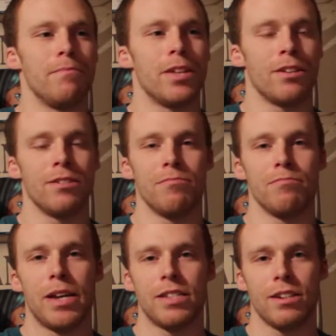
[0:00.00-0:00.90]
They can
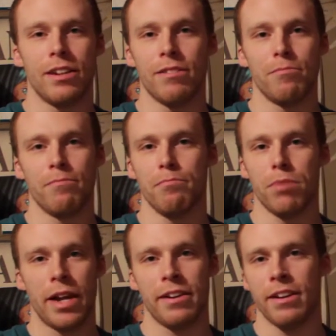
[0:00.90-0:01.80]
basically
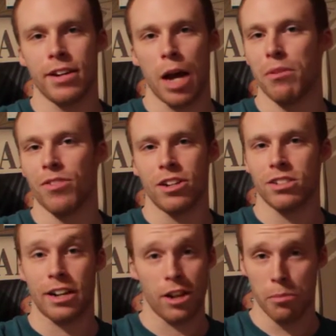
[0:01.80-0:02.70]
blend in
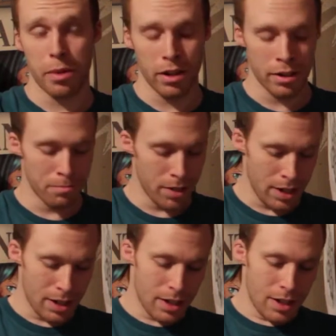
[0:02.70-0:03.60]
camouflage like a chameleon,
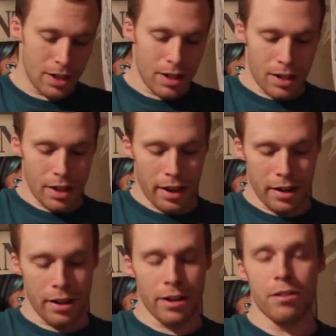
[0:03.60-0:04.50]

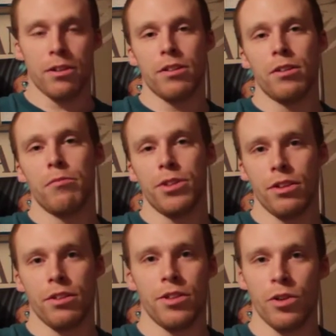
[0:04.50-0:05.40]
and
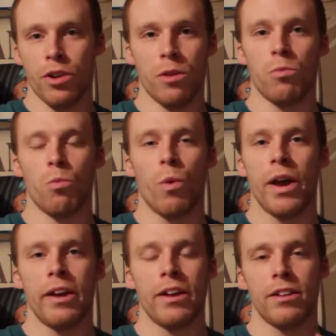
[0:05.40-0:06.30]
the only
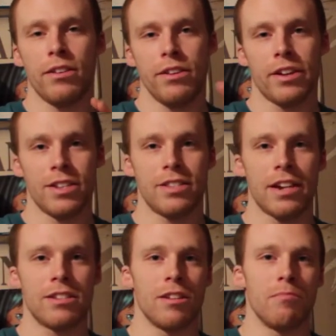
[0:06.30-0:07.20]
way you can
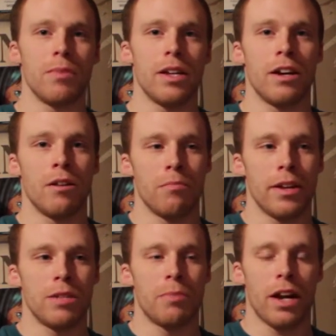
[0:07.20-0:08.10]
sense them
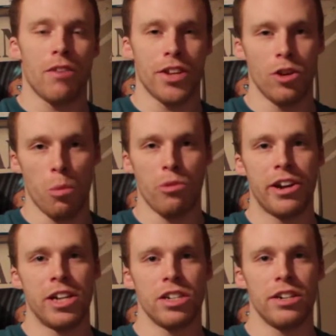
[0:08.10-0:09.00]
is by having Yoma
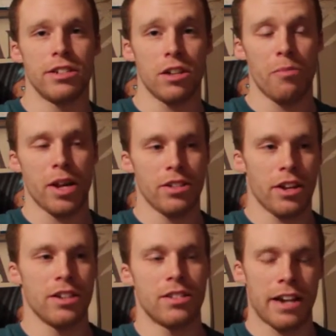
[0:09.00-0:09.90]
energy in yourself, because you
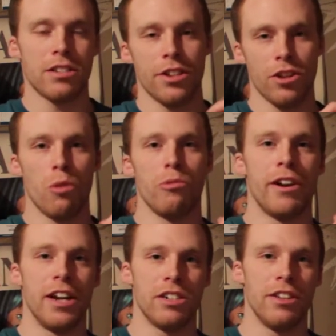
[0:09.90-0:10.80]
can sense the Yoma
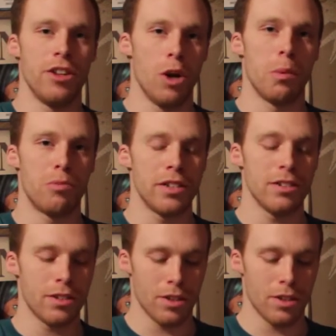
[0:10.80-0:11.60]
energy and the Yoma presence.